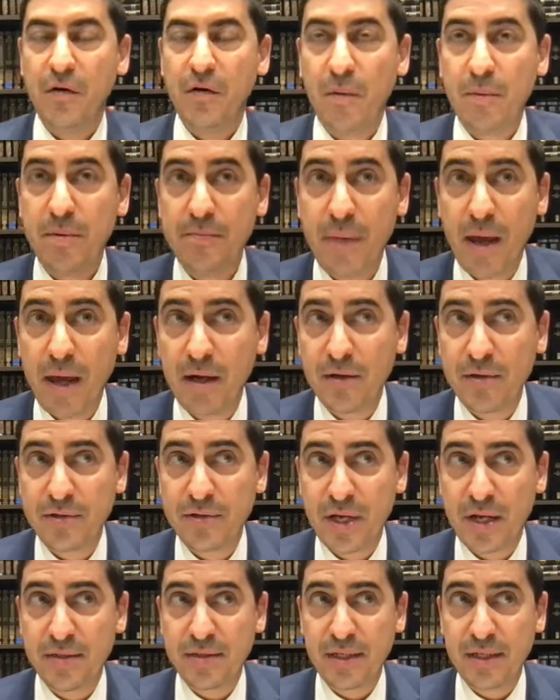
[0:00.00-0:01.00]
Rabbi Meir
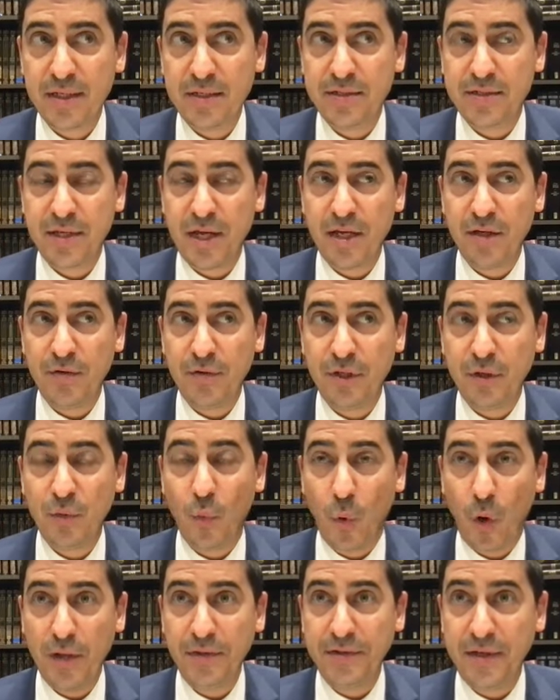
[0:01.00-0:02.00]
sounds like he's saying you need
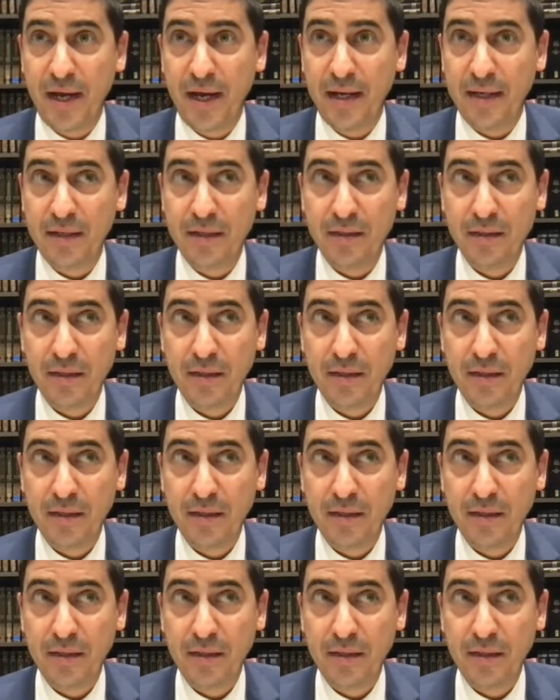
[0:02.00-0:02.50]
one day.